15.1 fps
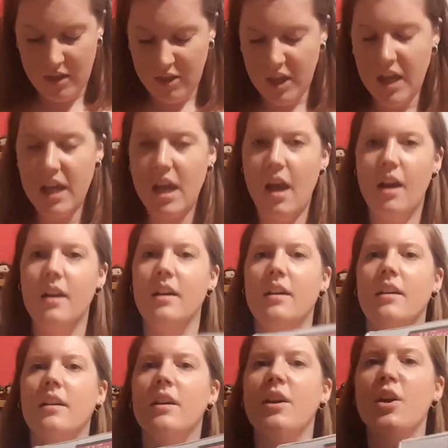the
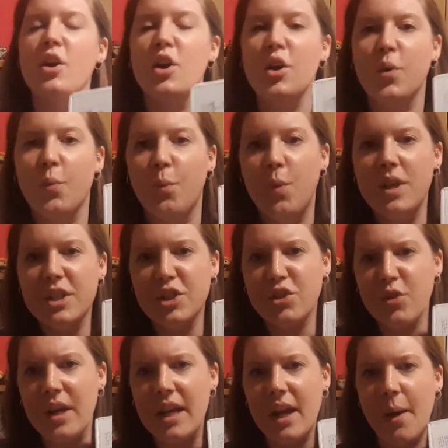
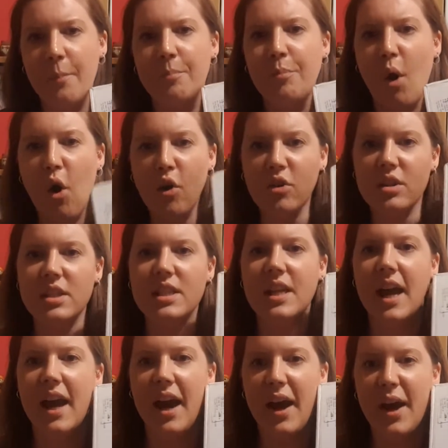Wizardry box.
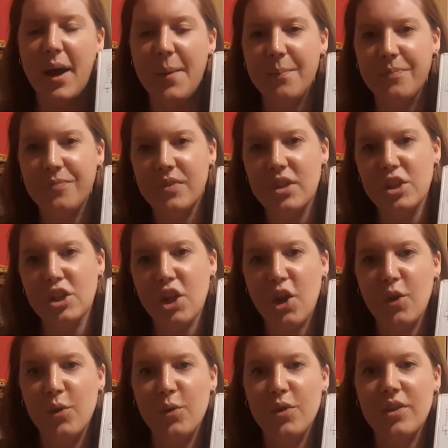Um,
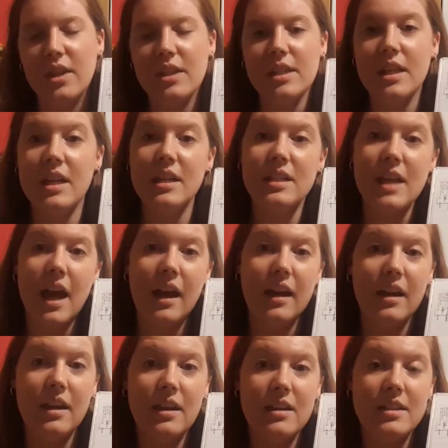so this is
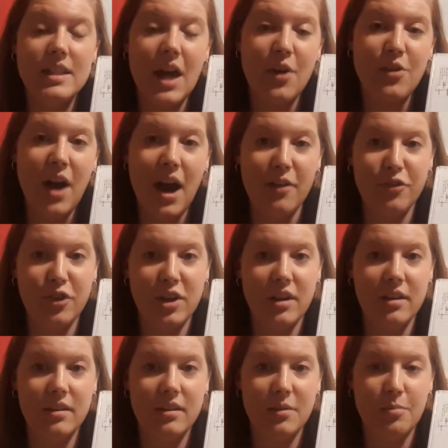a South
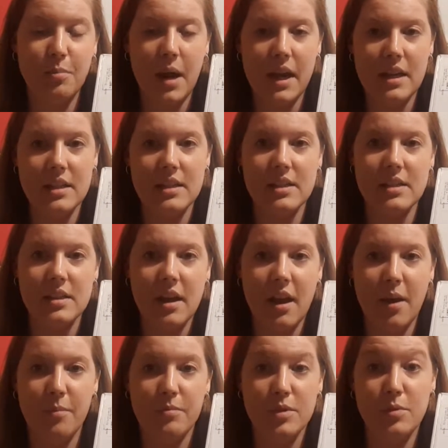African based
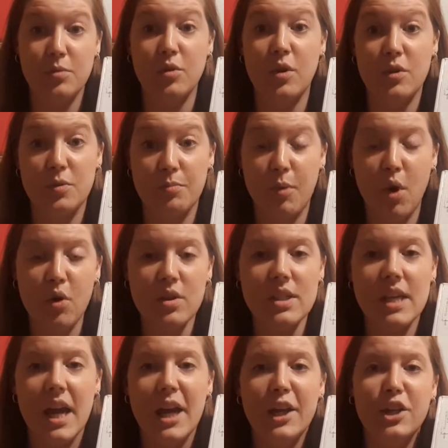um, subscription
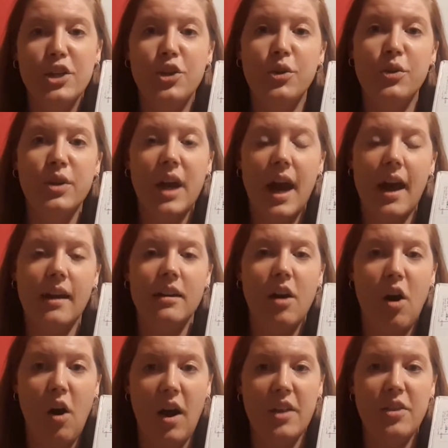box. You can
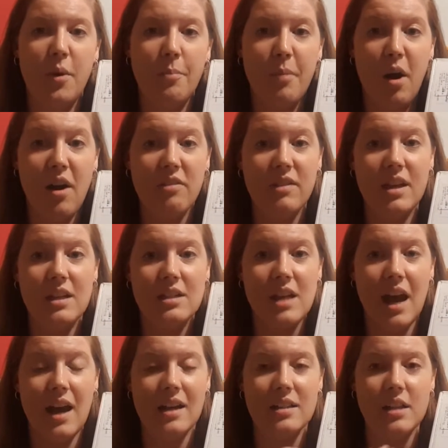either buy these
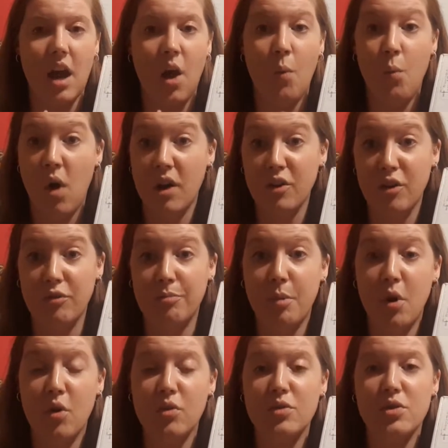as a one-off
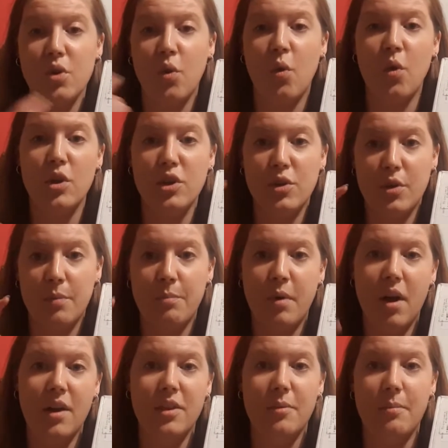box or you can
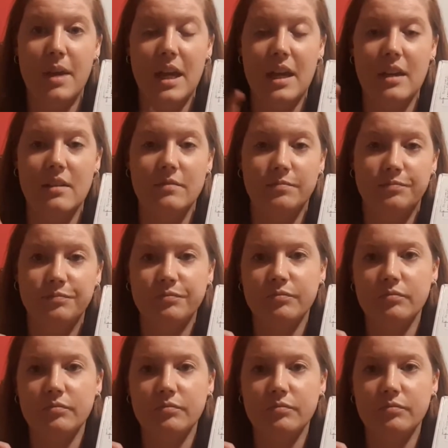buy them in